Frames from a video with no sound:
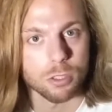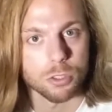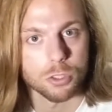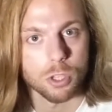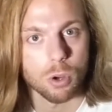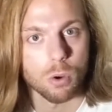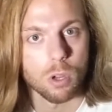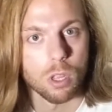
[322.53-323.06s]

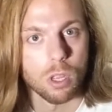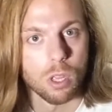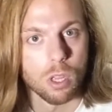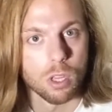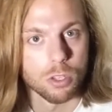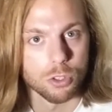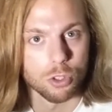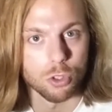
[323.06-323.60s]
So
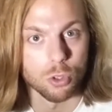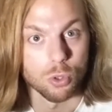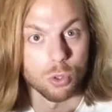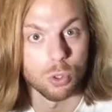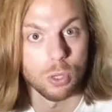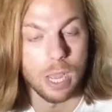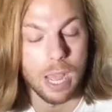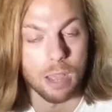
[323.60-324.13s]

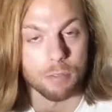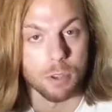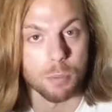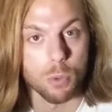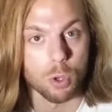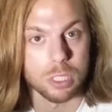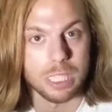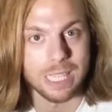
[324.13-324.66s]
to have it
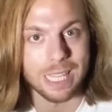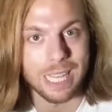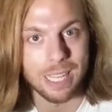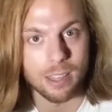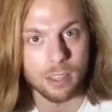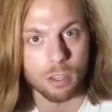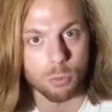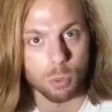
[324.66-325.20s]
most
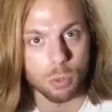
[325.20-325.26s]
lengthened,